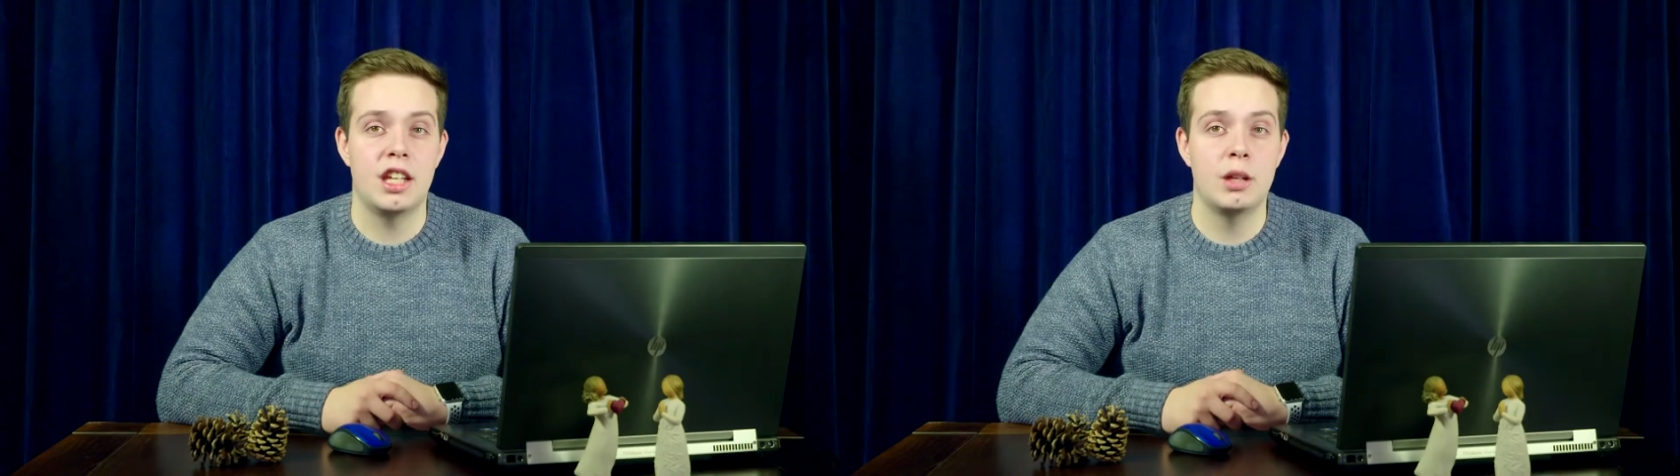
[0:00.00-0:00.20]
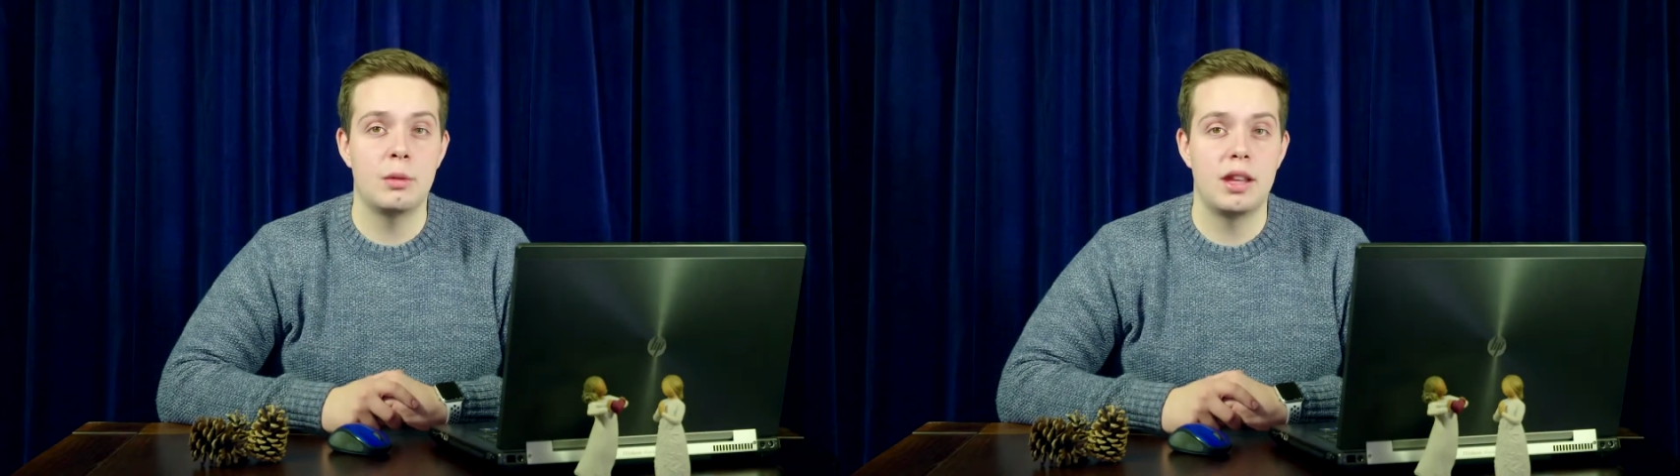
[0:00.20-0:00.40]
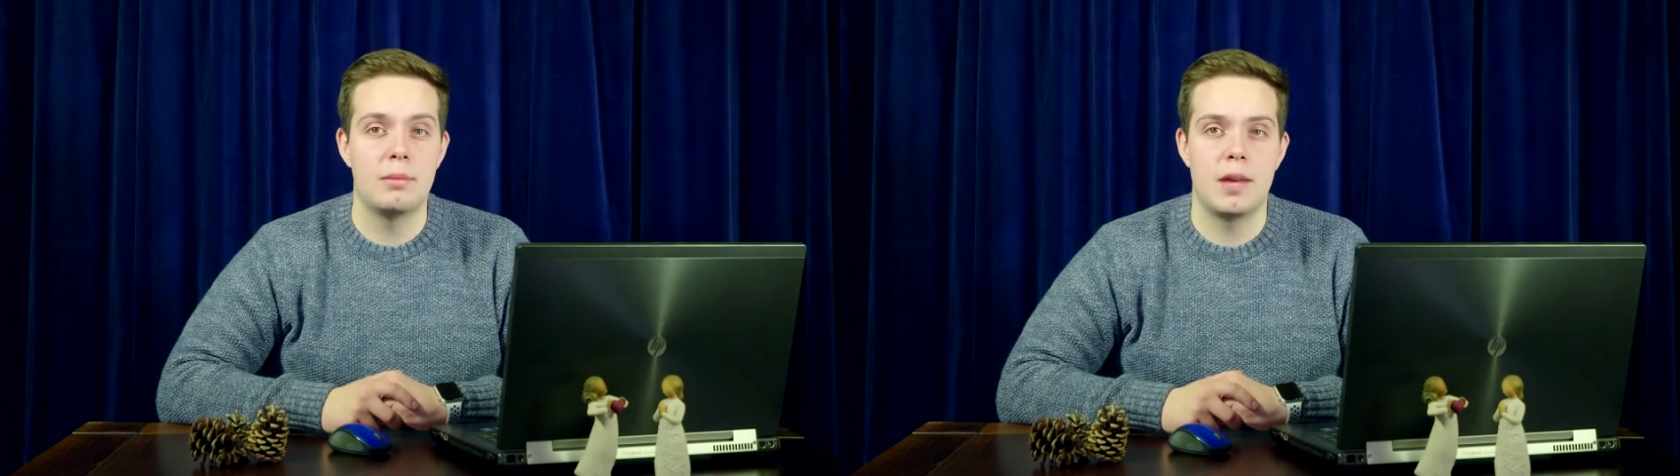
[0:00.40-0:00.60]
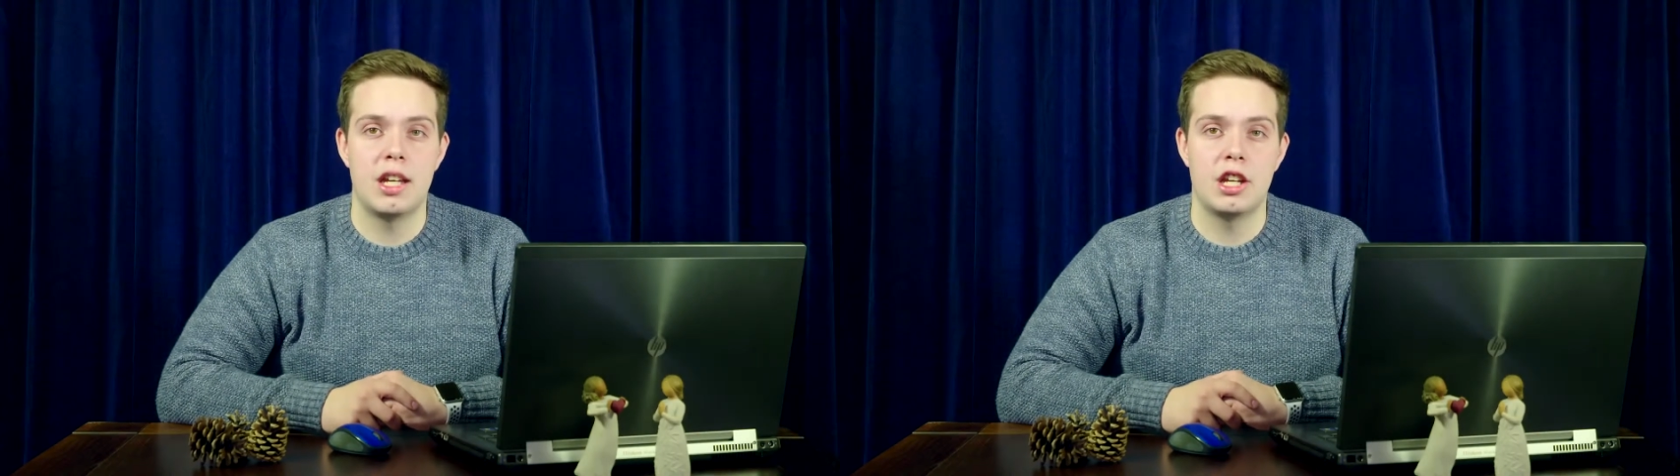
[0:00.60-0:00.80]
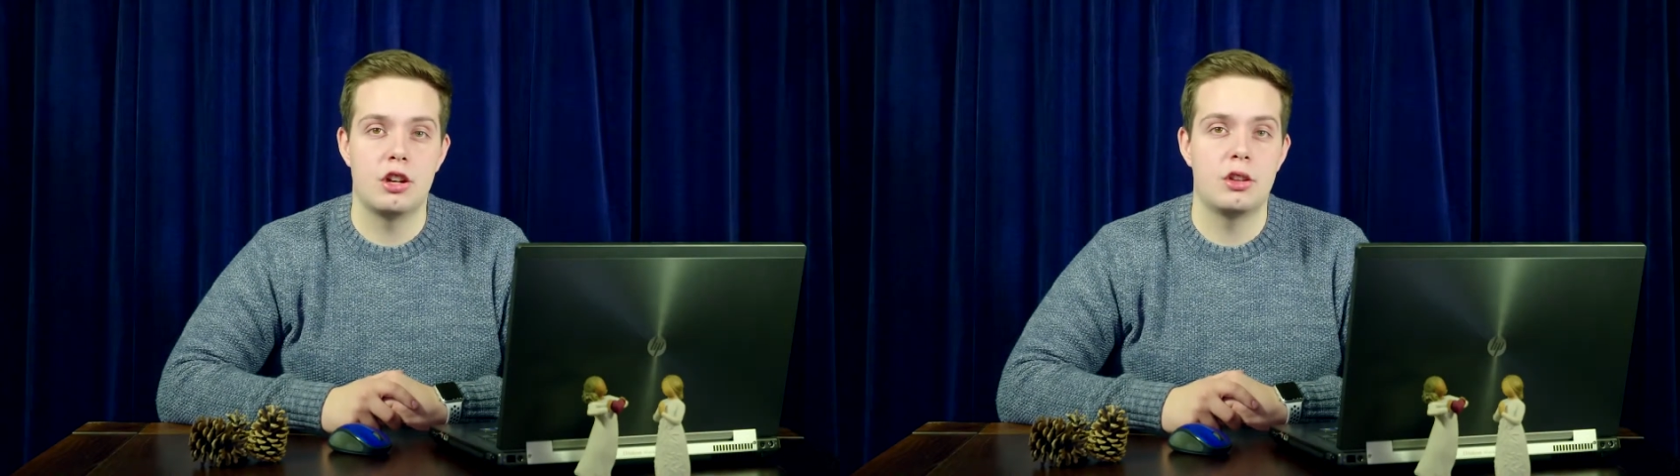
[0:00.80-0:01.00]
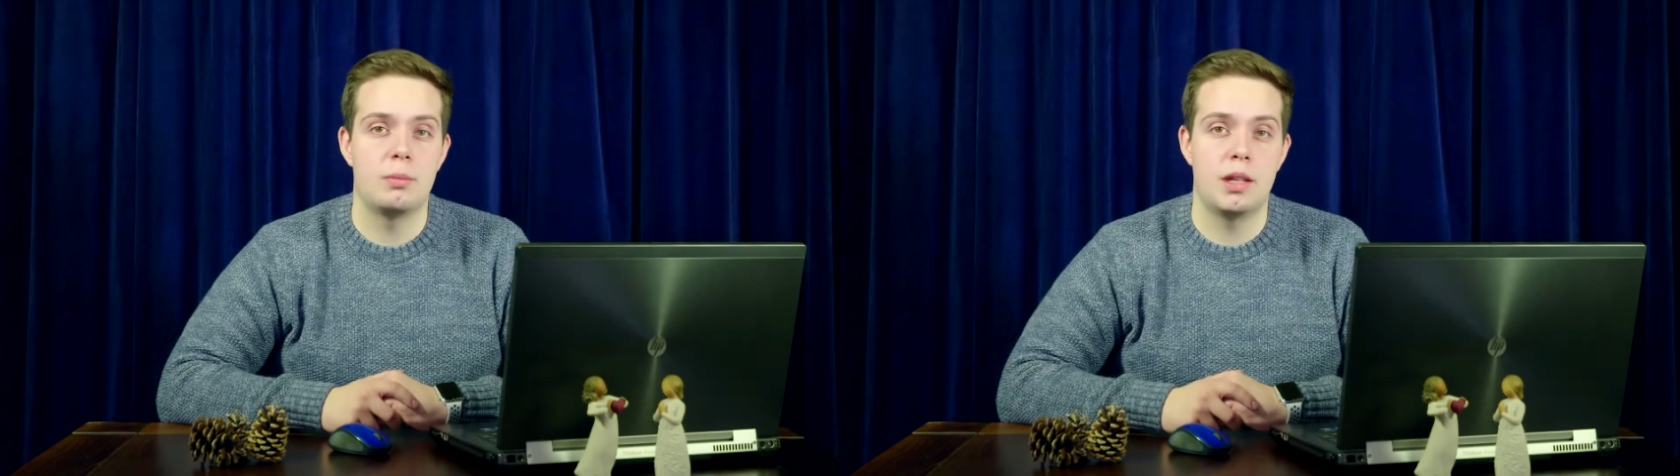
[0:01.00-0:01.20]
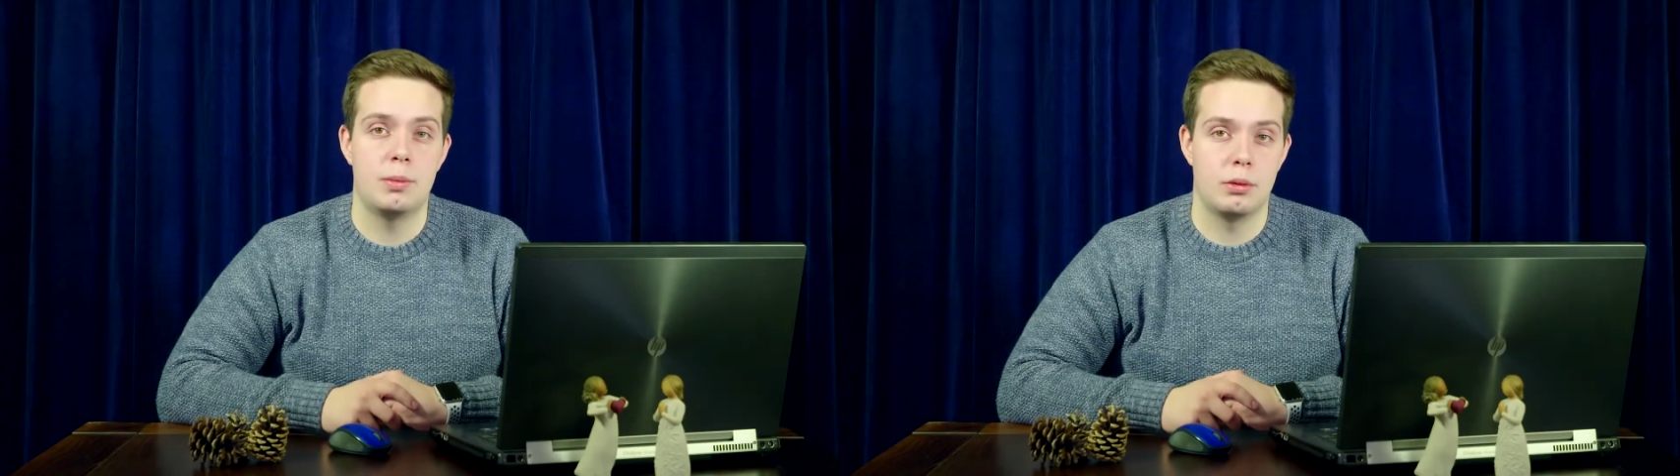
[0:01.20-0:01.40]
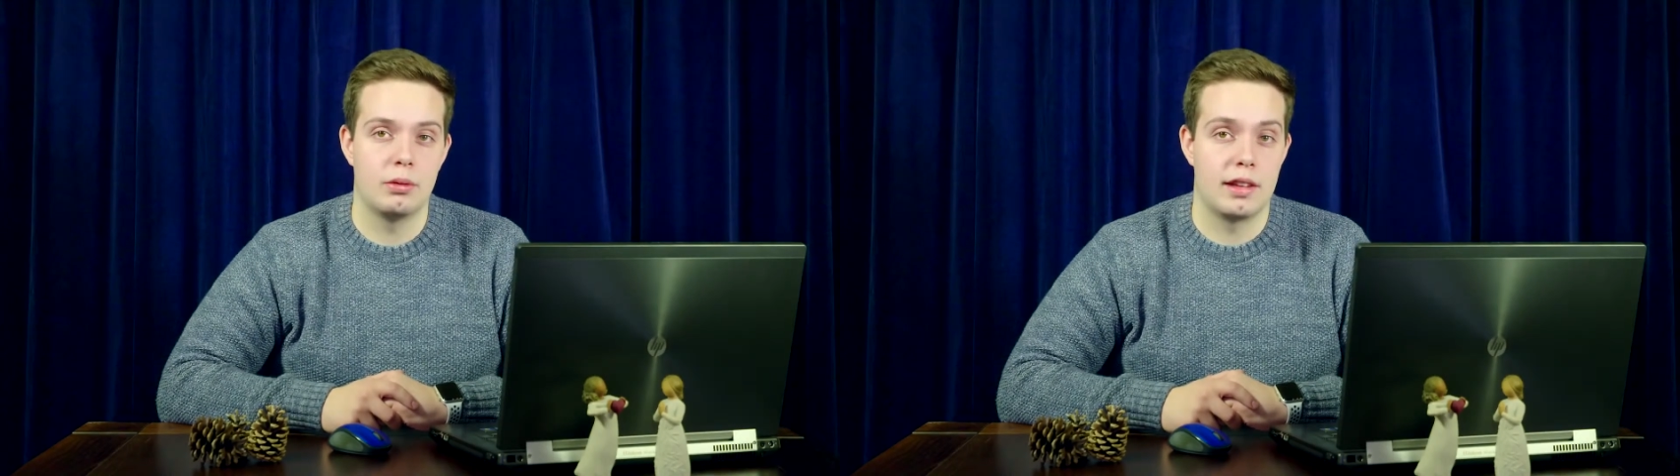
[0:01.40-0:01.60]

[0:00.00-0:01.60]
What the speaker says: equally many other people's